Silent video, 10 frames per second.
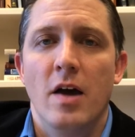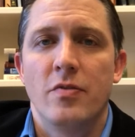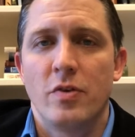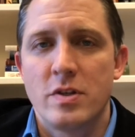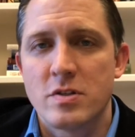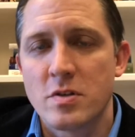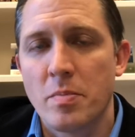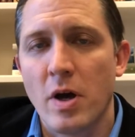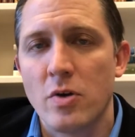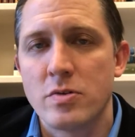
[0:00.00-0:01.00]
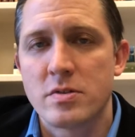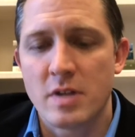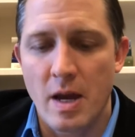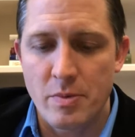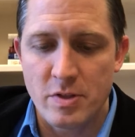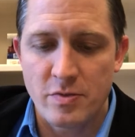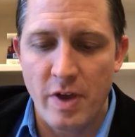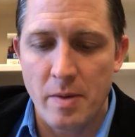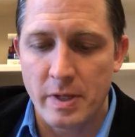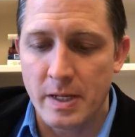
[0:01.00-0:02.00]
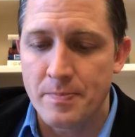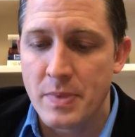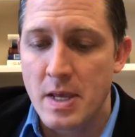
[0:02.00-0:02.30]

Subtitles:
for this supposed time with his family,